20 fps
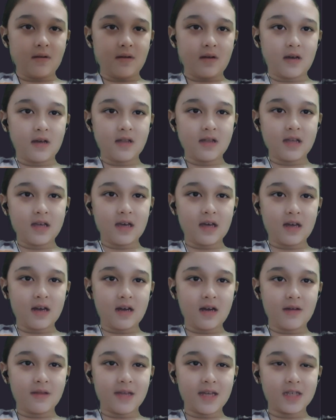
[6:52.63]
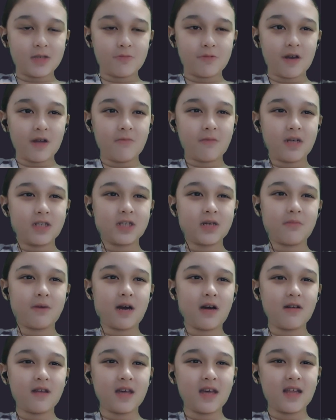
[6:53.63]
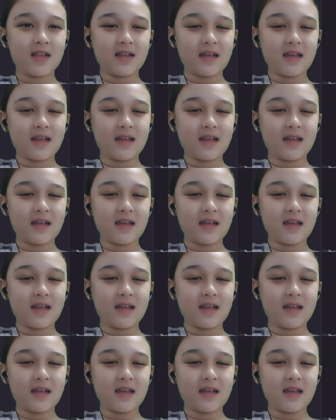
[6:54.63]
And then uh, that's pretty much about it.